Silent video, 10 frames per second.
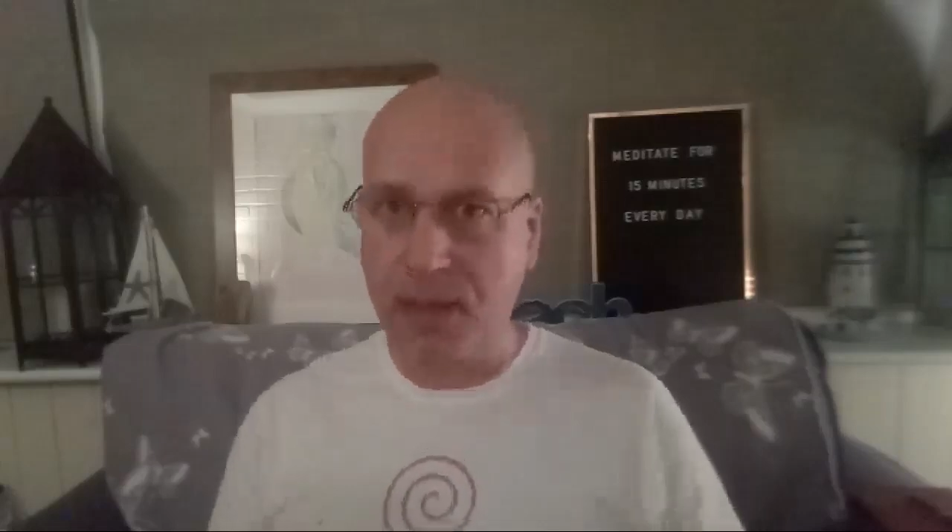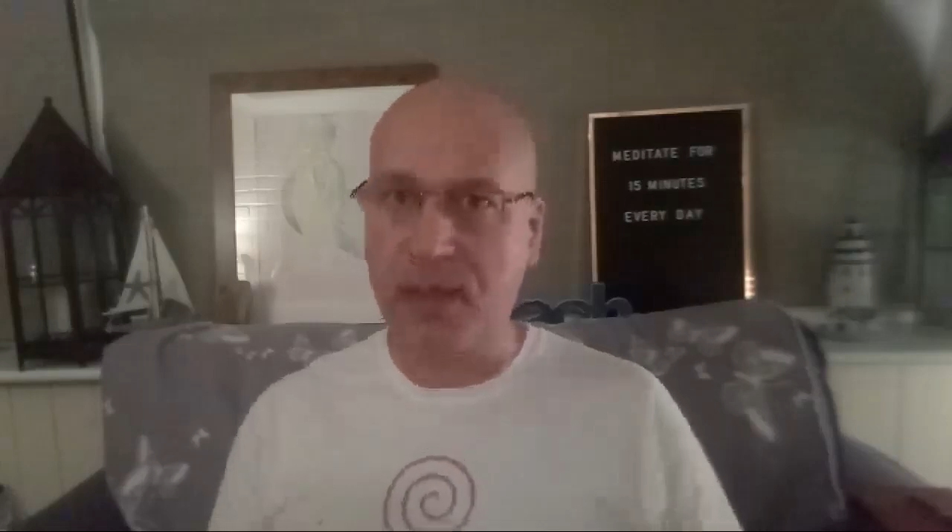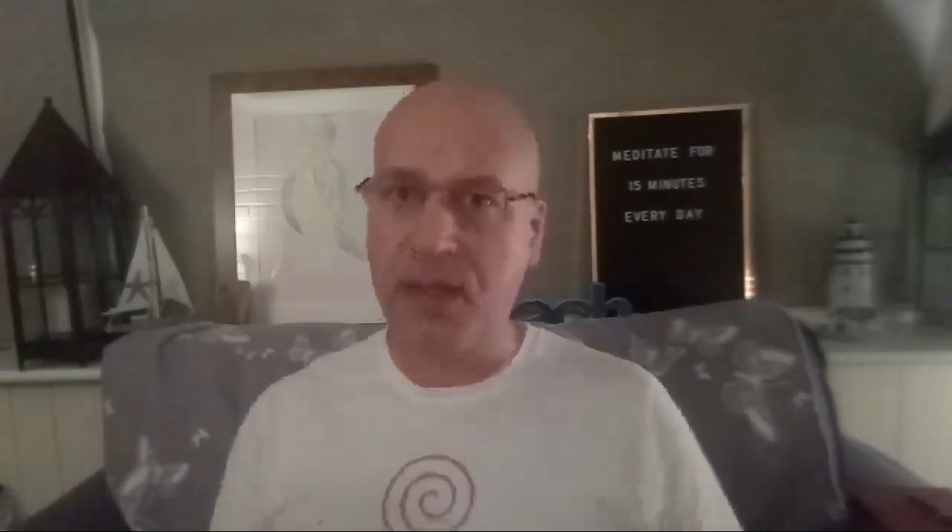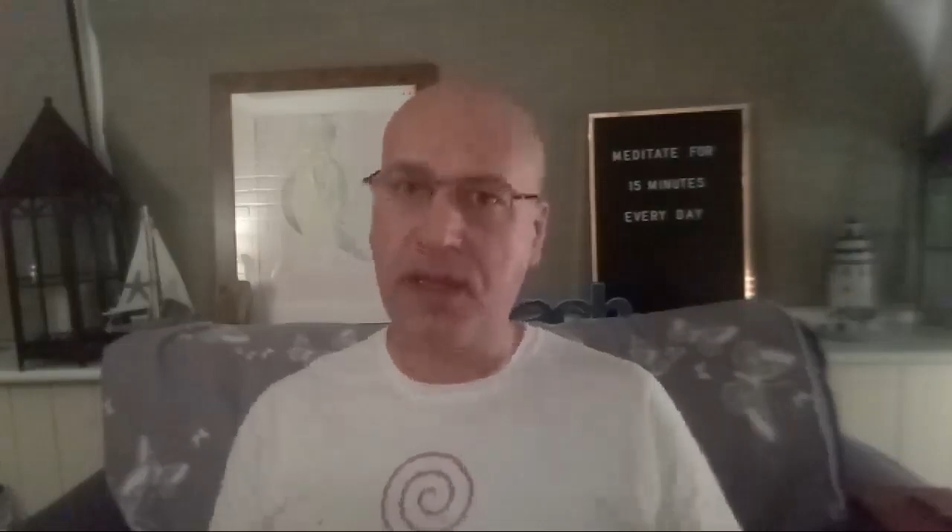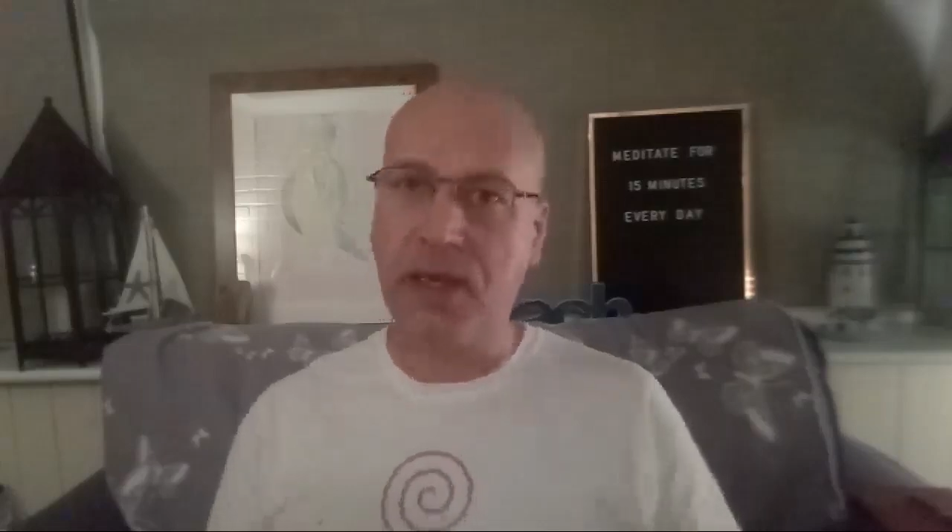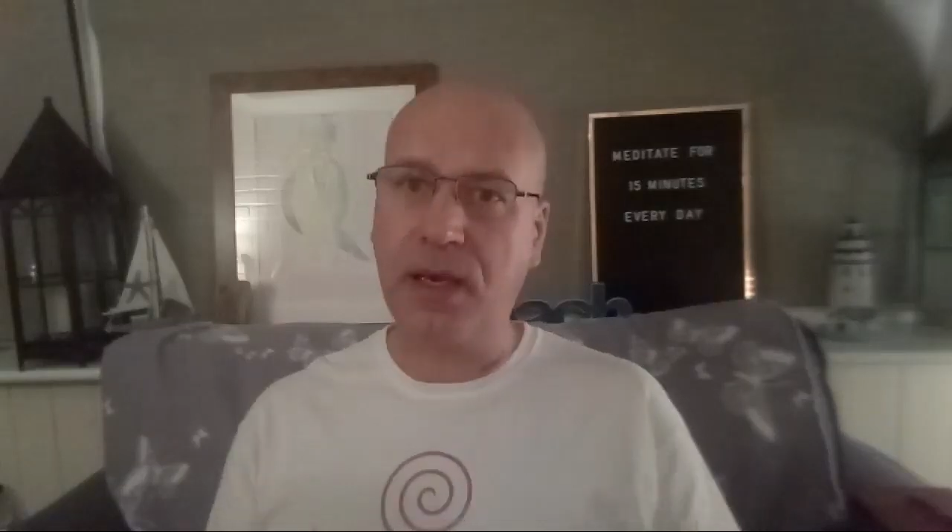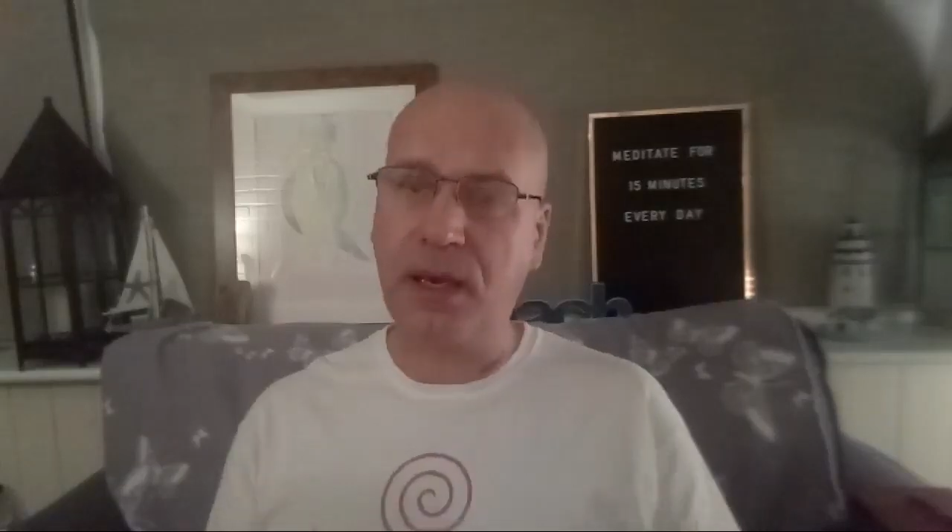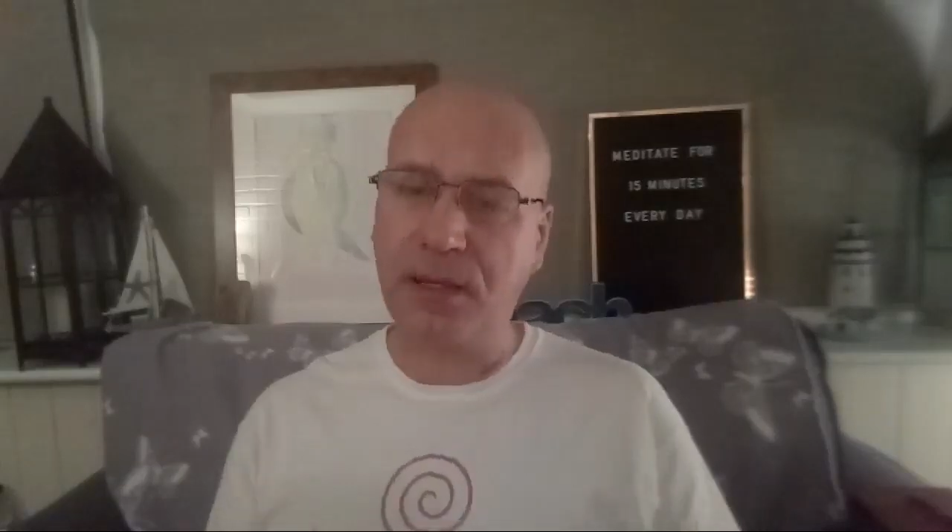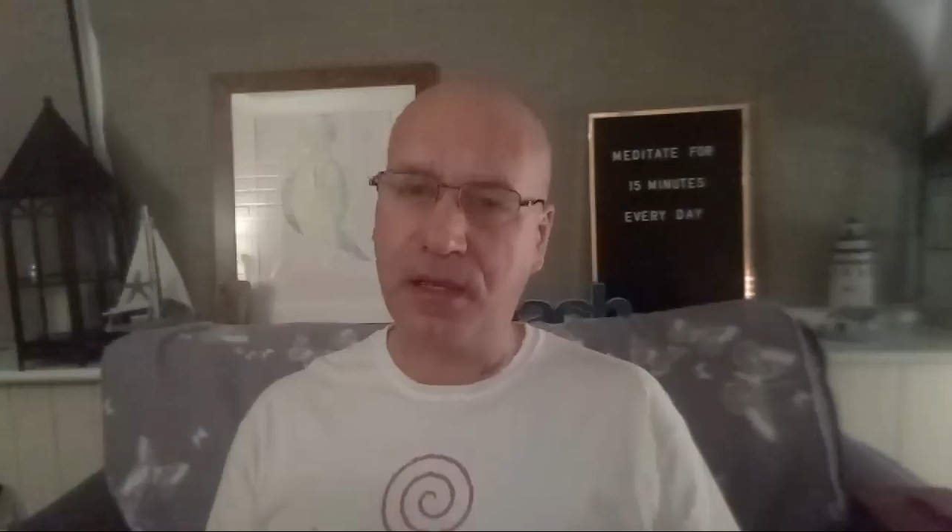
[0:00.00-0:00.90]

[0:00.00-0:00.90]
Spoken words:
the